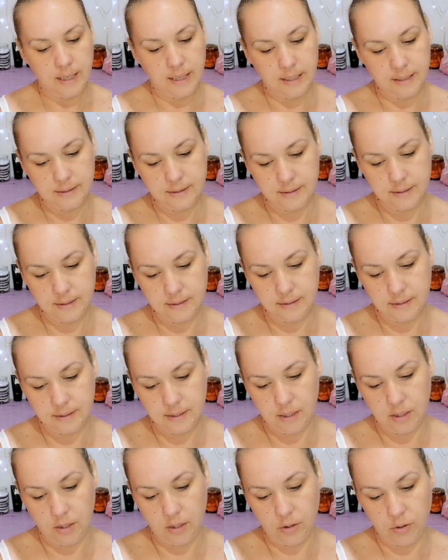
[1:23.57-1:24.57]

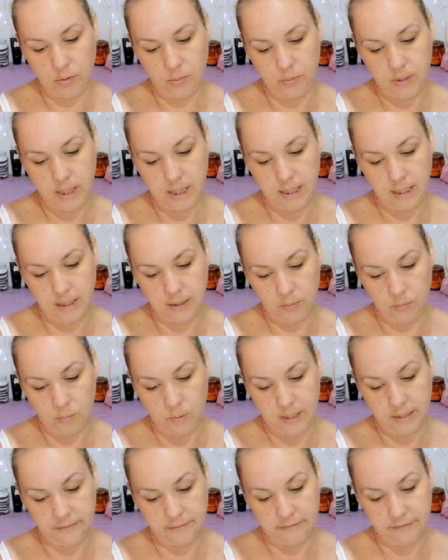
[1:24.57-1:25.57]
Essence, the
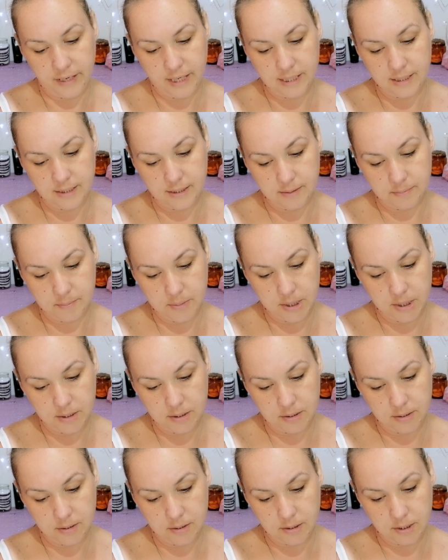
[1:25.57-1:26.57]
3-in-1 face
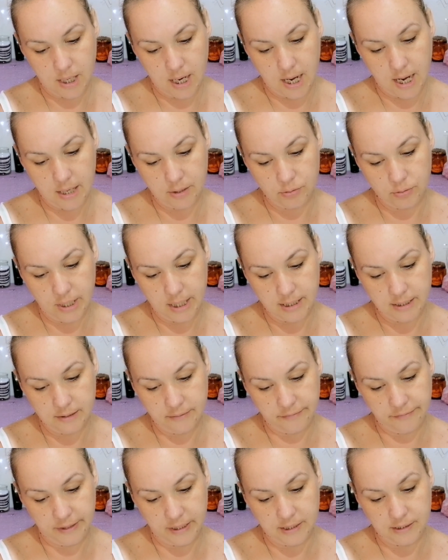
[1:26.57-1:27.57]
mist, hydrates,
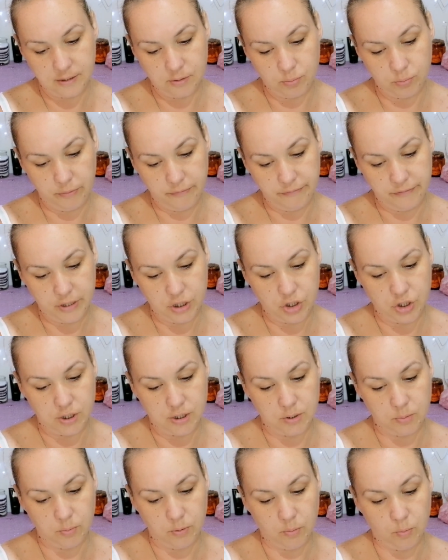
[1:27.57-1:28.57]
fix,
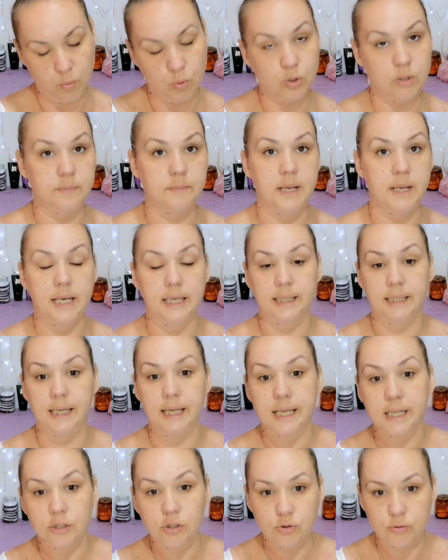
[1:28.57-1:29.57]
refreshes with watermelon
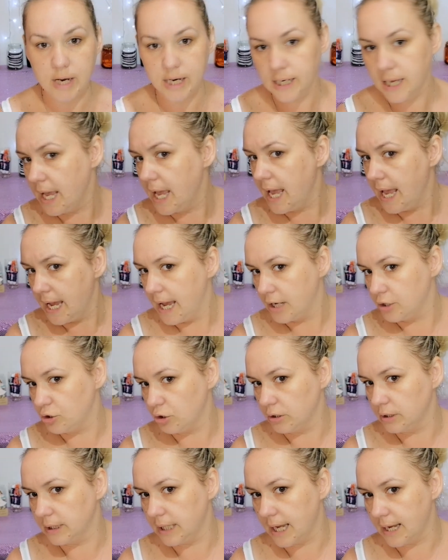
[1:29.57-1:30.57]
extract. I
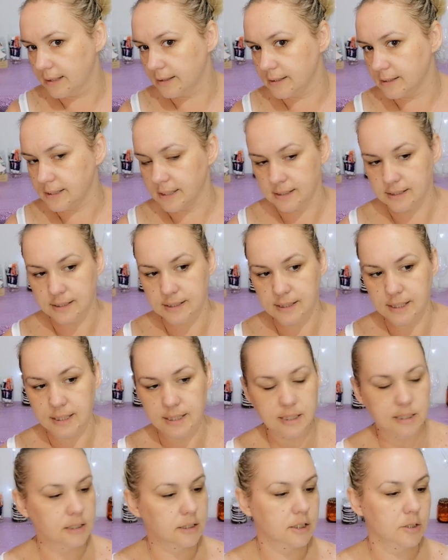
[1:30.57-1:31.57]
don't like this as a
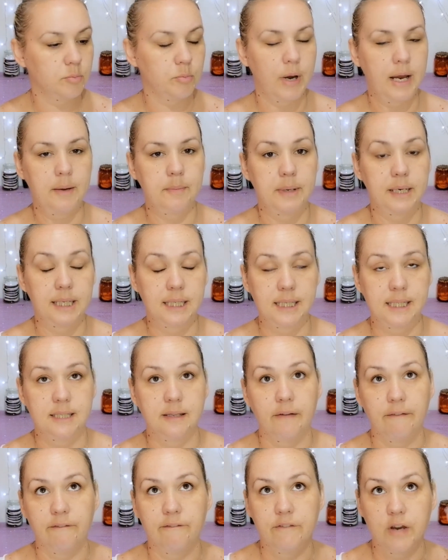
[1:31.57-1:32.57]
setting spray, but it is
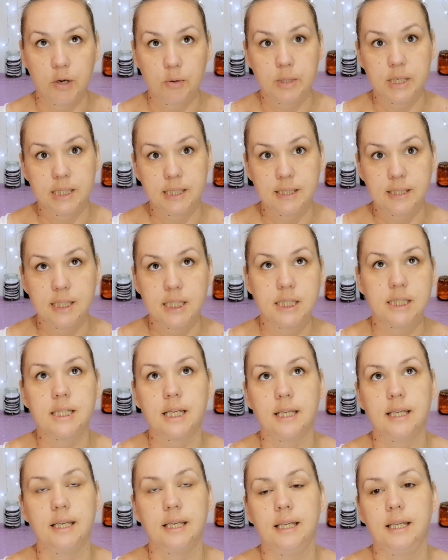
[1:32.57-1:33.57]
a very
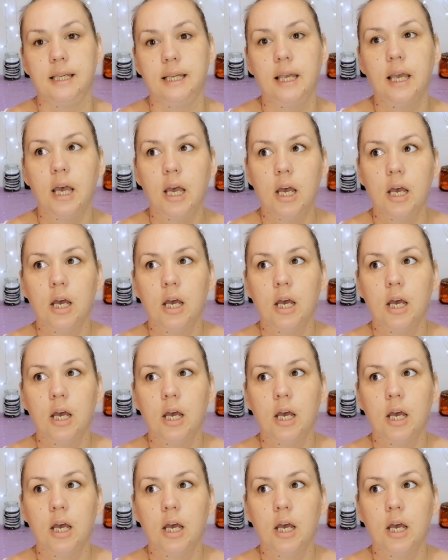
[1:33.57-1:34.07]
sticky,